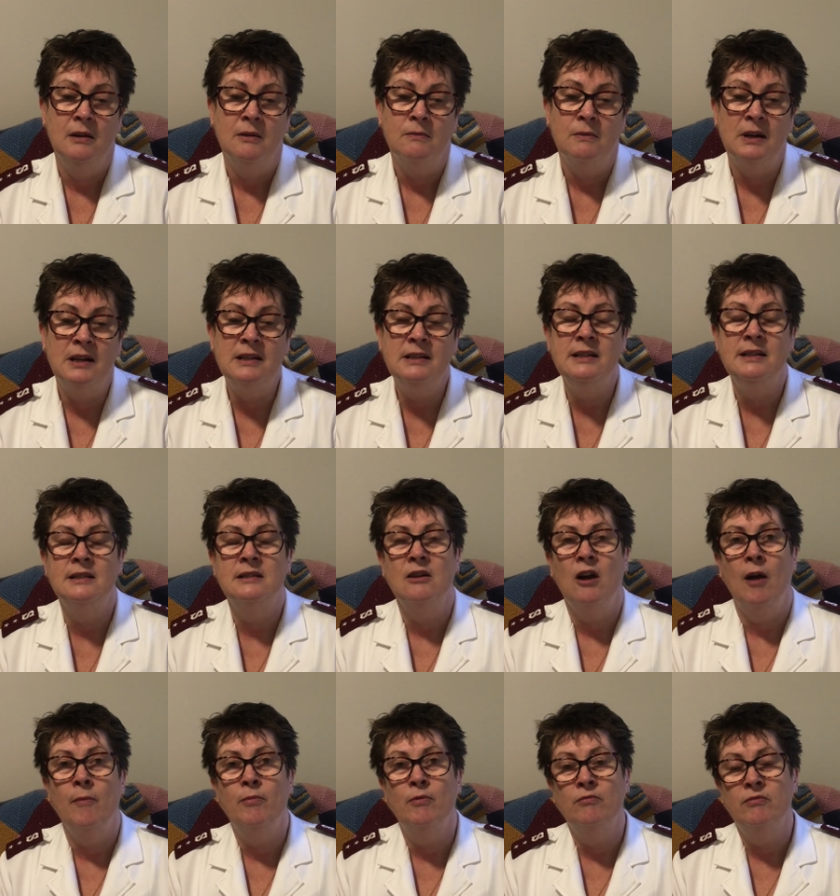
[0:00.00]
One
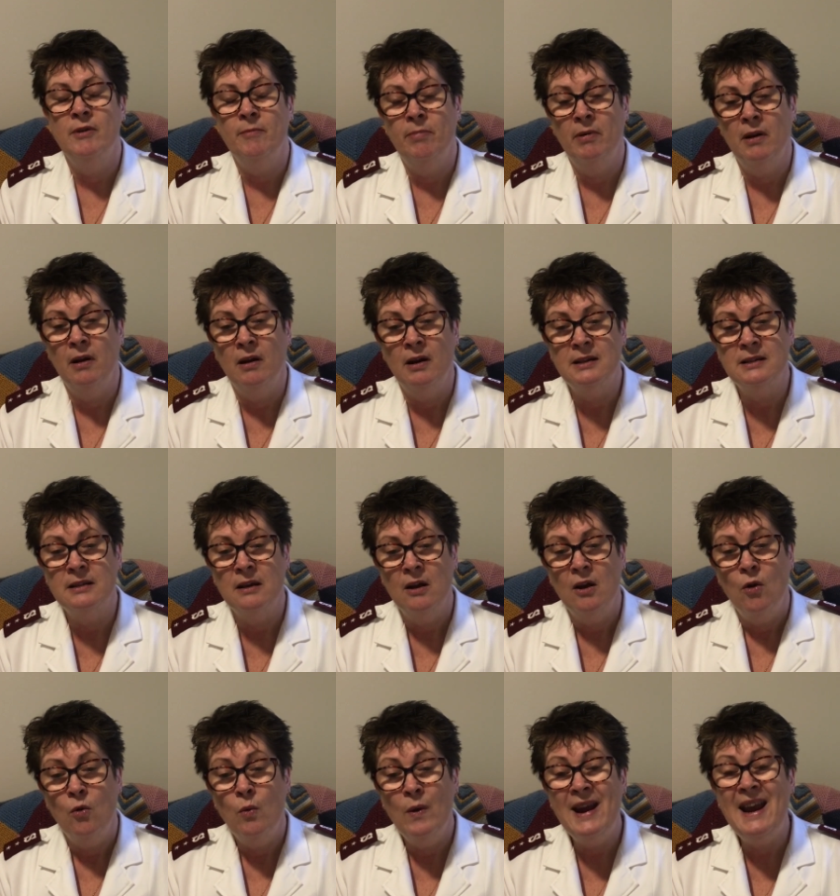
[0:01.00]
disciple replies,
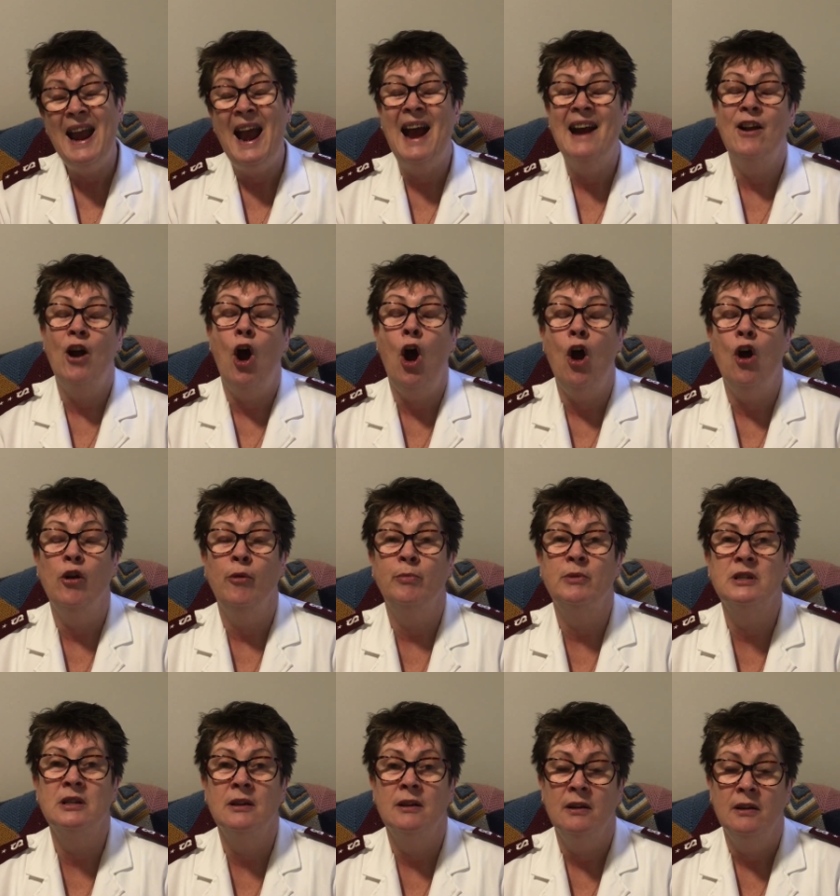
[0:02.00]
We had
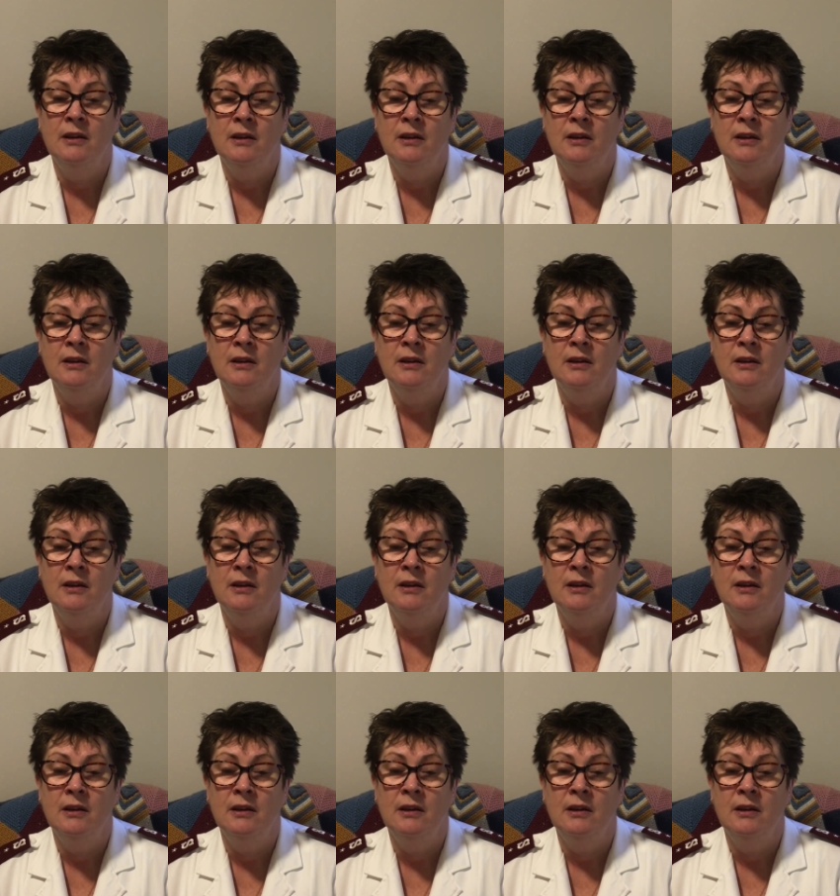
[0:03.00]
hoped.